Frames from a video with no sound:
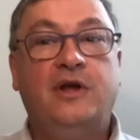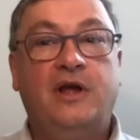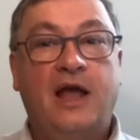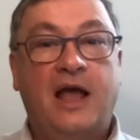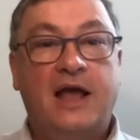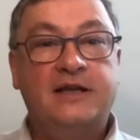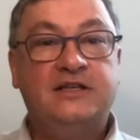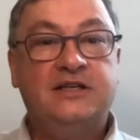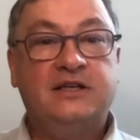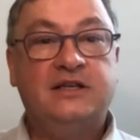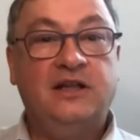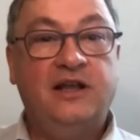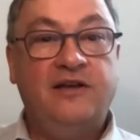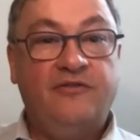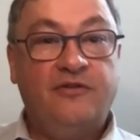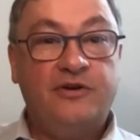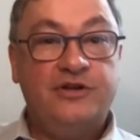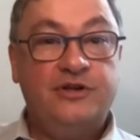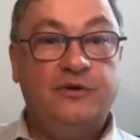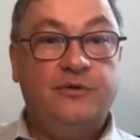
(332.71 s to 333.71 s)
and
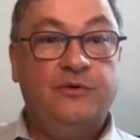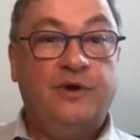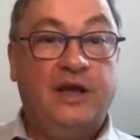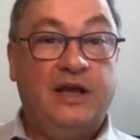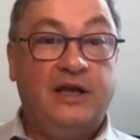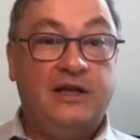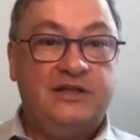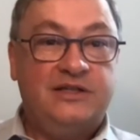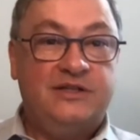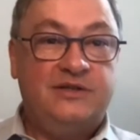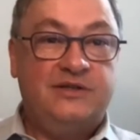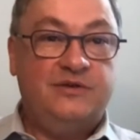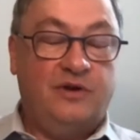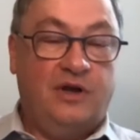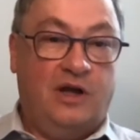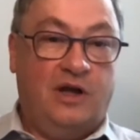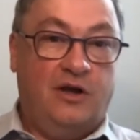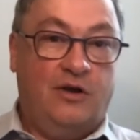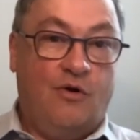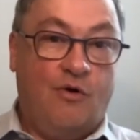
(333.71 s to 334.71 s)
deliver to its
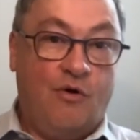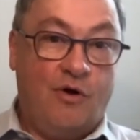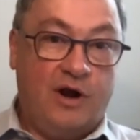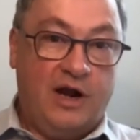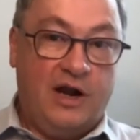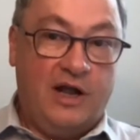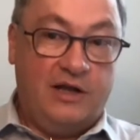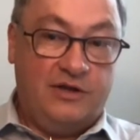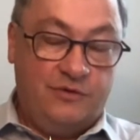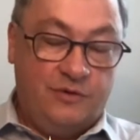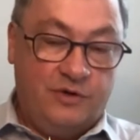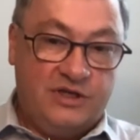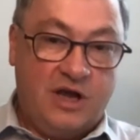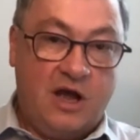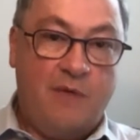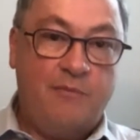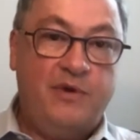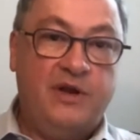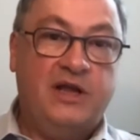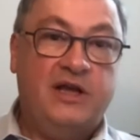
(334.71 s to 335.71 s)
uh, organ to its
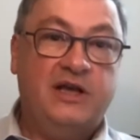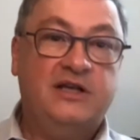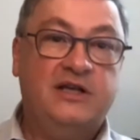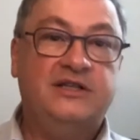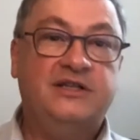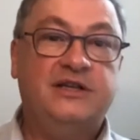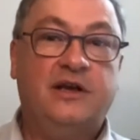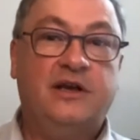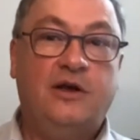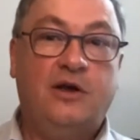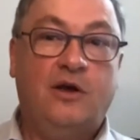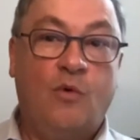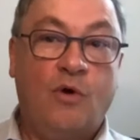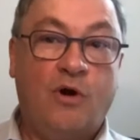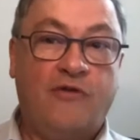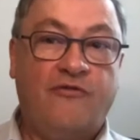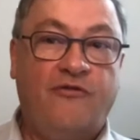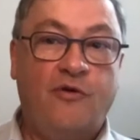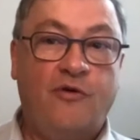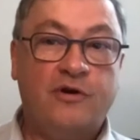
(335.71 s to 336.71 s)
companies
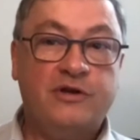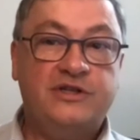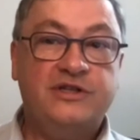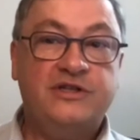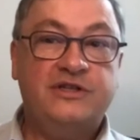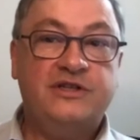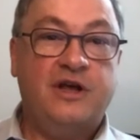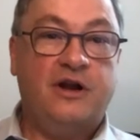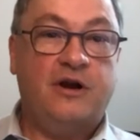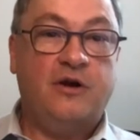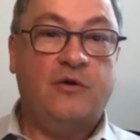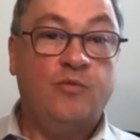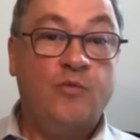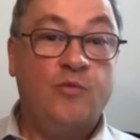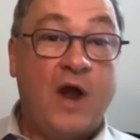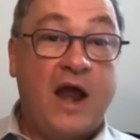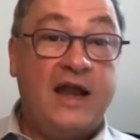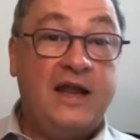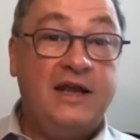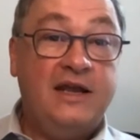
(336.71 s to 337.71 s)
workforces that are
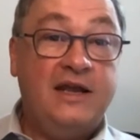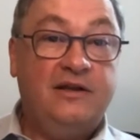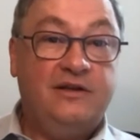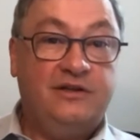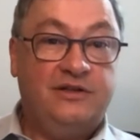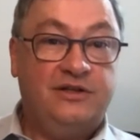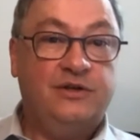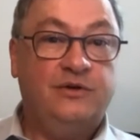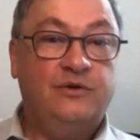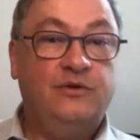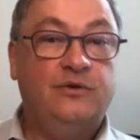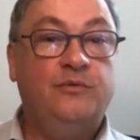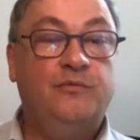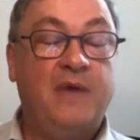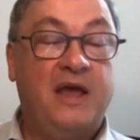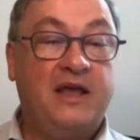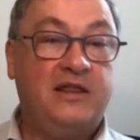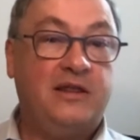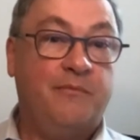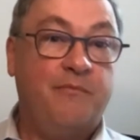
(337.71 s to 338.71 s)
ready to
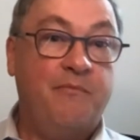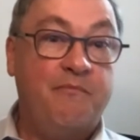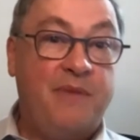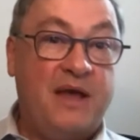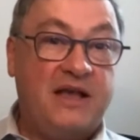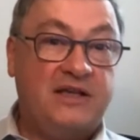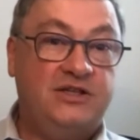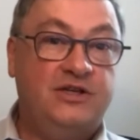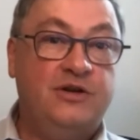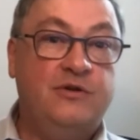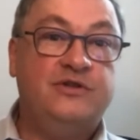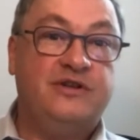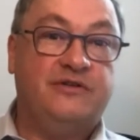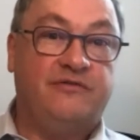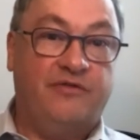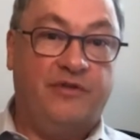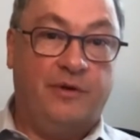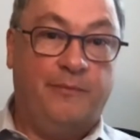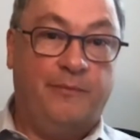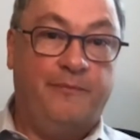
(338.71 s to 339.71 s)
make the best use
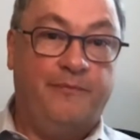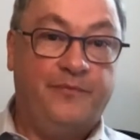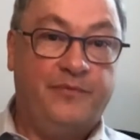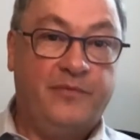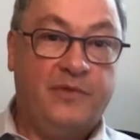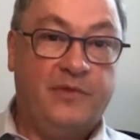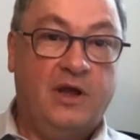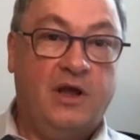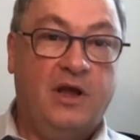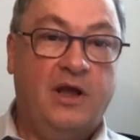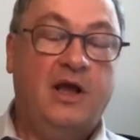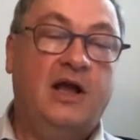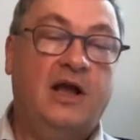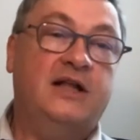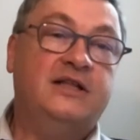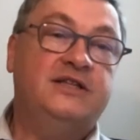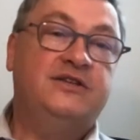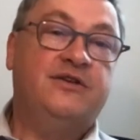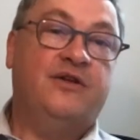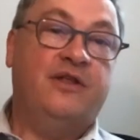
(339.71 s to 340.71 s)
of them.
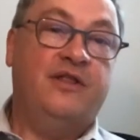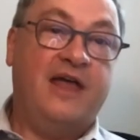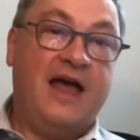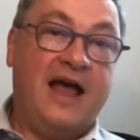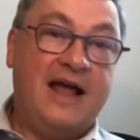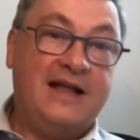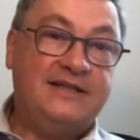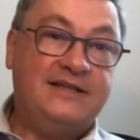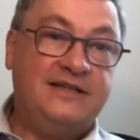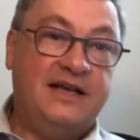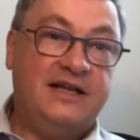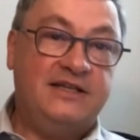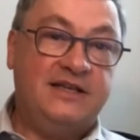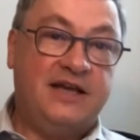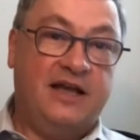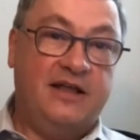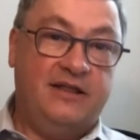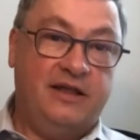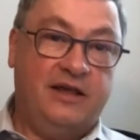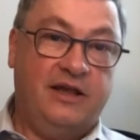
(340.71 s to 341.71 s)
And so, in that sense,
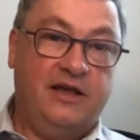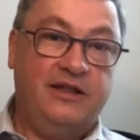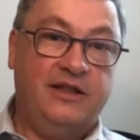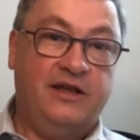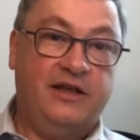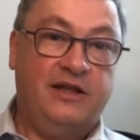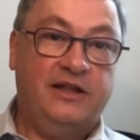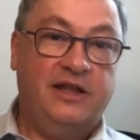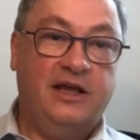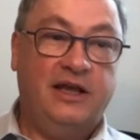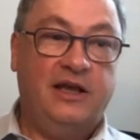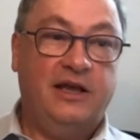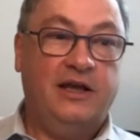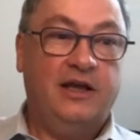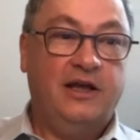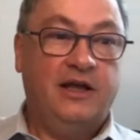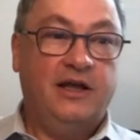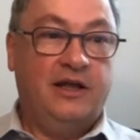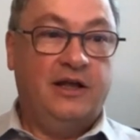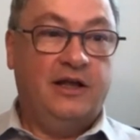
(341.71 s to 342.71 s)
I think that the
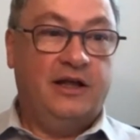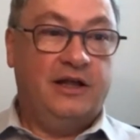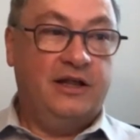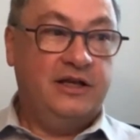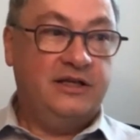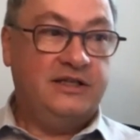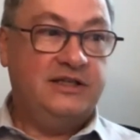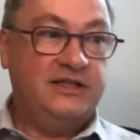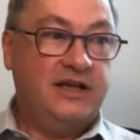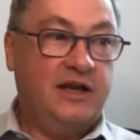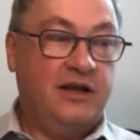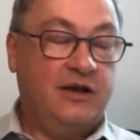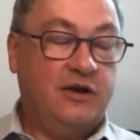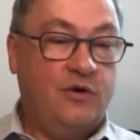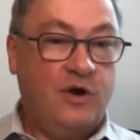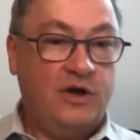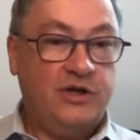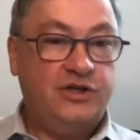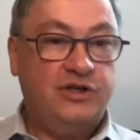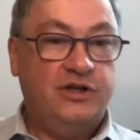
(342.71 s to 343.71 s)
this is a
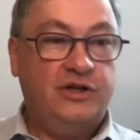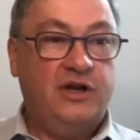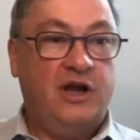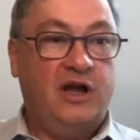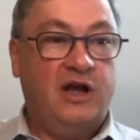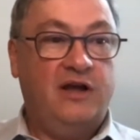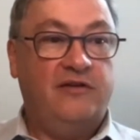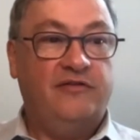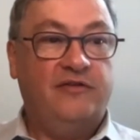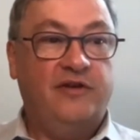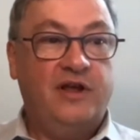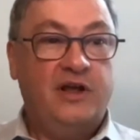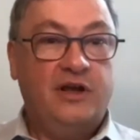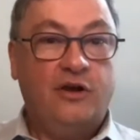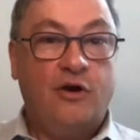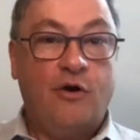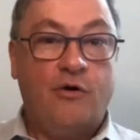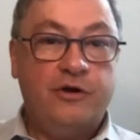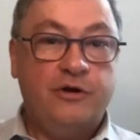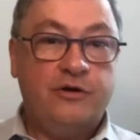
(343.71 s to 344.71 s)
question of
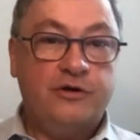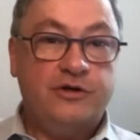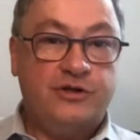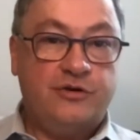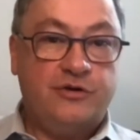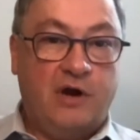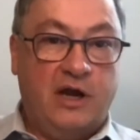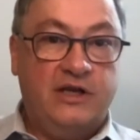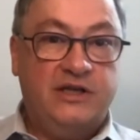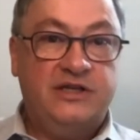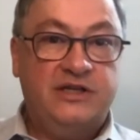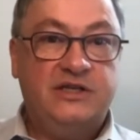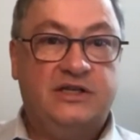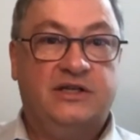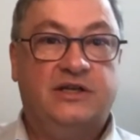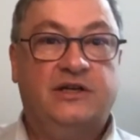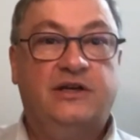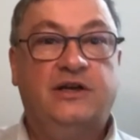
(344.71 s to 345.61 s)
go to your strengths,